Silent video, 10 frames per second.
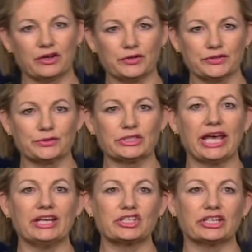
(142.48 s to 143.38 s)
of that
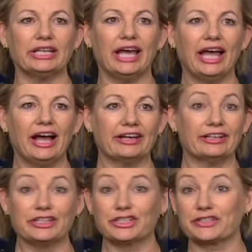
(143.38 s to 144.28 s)
consultation,
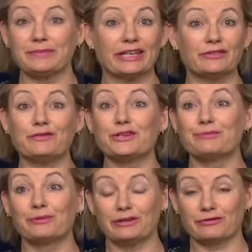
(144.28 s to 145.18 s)
I'd like to just make a
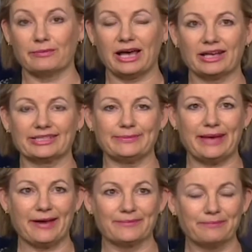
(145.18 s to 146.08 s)
few brief remarks
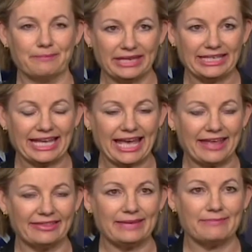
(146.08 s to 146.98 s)
about
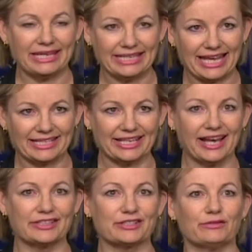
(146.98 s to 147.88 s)
Medicare. The Medicare
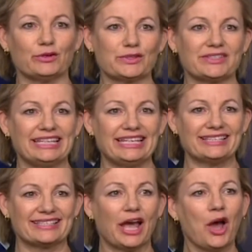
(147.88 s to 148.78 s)
Task Force
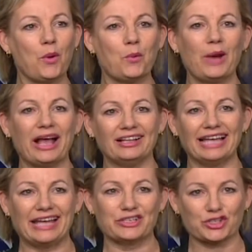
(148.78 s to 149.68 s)
is
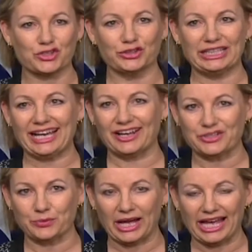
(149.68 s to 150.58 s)
well and truly
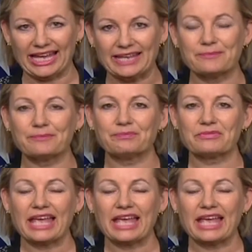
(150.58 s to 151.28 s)
underway.